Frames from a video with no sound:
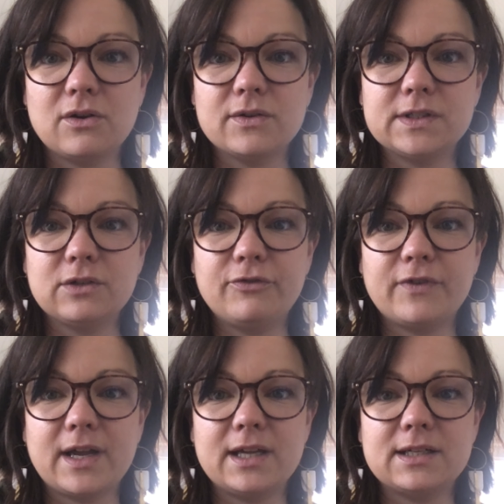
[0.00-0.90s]
also
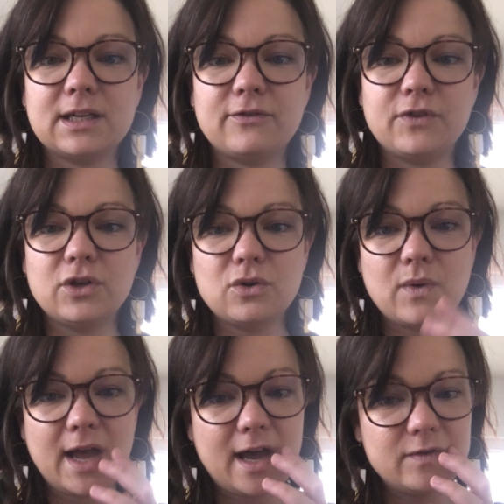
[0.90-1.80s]
find if you
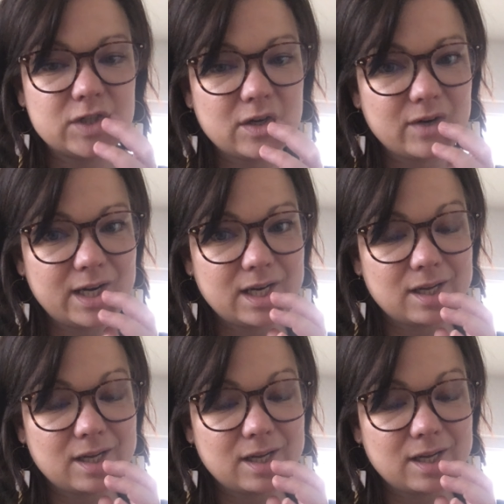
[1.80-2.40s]
have generated